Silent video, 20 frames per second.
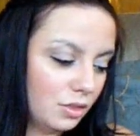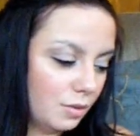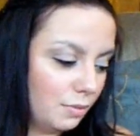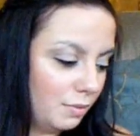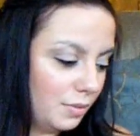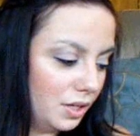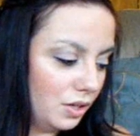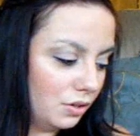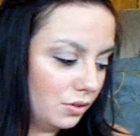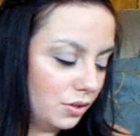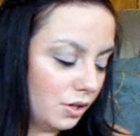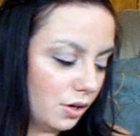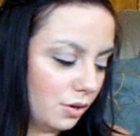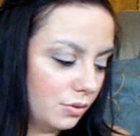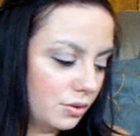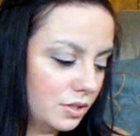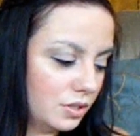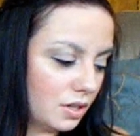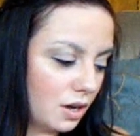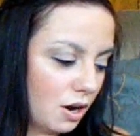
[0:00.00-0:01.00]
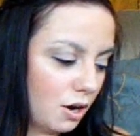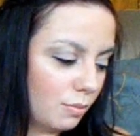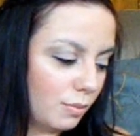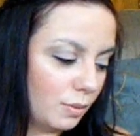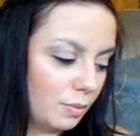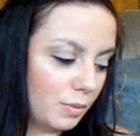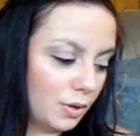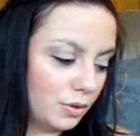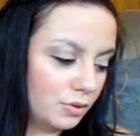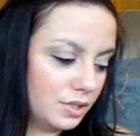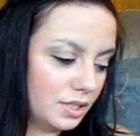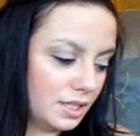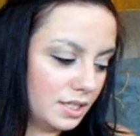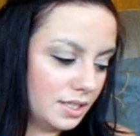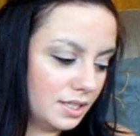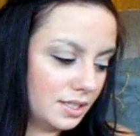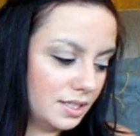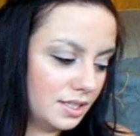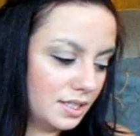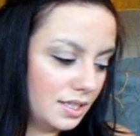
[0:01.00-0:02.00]
The middle notes are
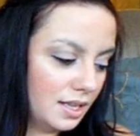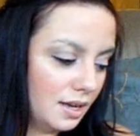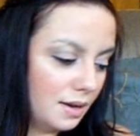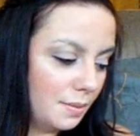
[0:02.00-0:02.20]
mimosas,